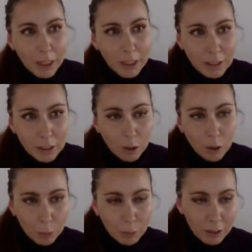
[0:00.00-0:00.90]
We
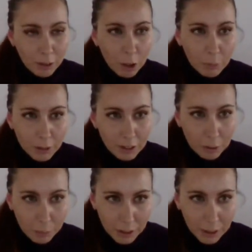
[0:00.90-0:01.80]
assessed two main common
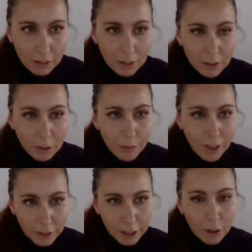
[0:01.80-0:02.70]
denominators, the
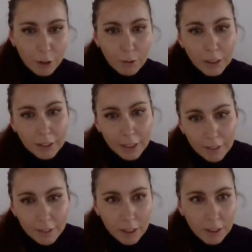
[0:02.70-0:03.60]
violent conflict
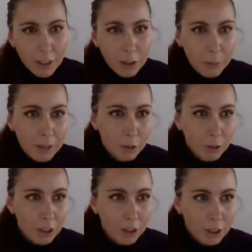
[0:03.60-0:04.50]
and the environmental
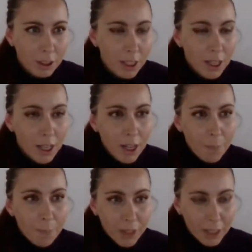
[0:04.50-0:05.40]
changes,
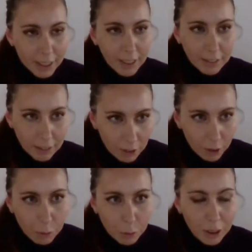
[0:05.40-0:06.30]
as
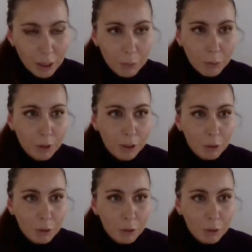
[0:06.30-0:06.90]
catalyst of what happened